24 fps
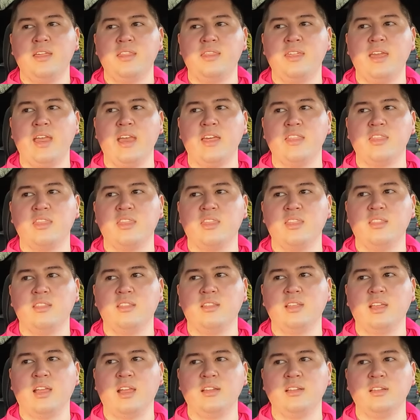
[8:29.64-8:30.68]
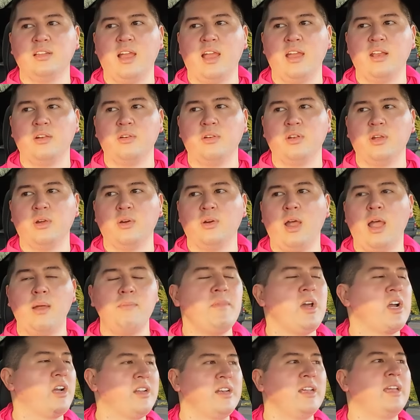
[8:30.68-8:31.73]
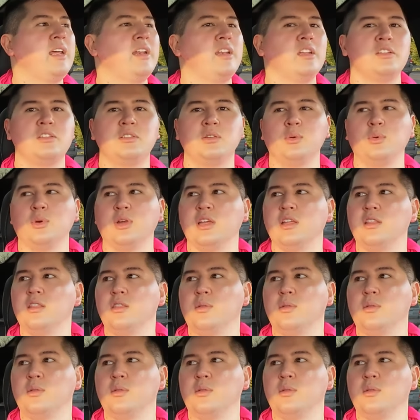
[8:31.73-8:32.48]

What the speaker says: that, I don't know. I'm not gonna get into it.